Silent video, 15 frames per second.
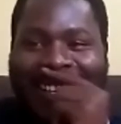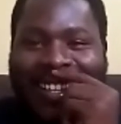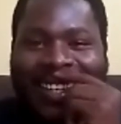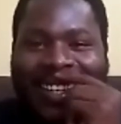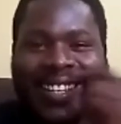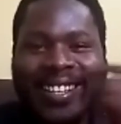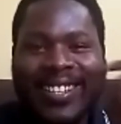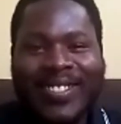
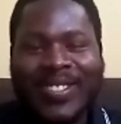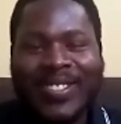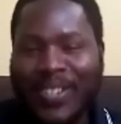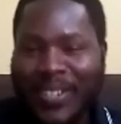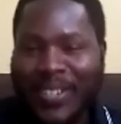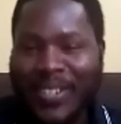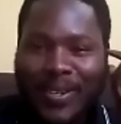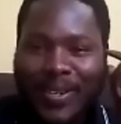Yes,
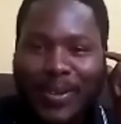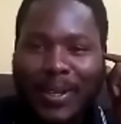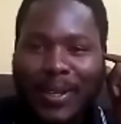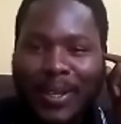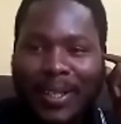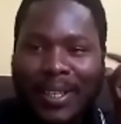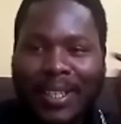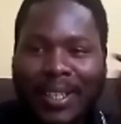sir.
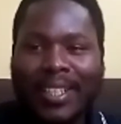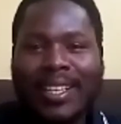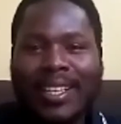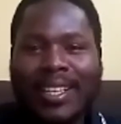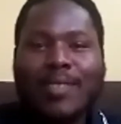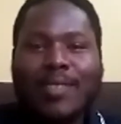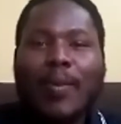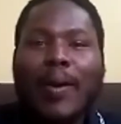
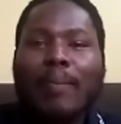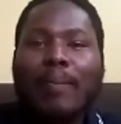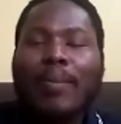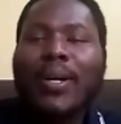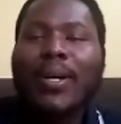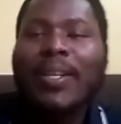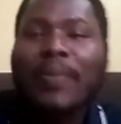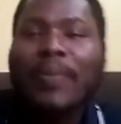That's my the boy,
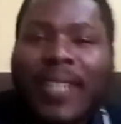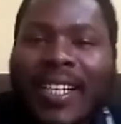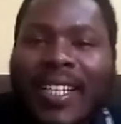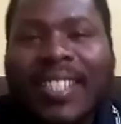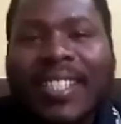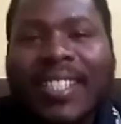legend, man.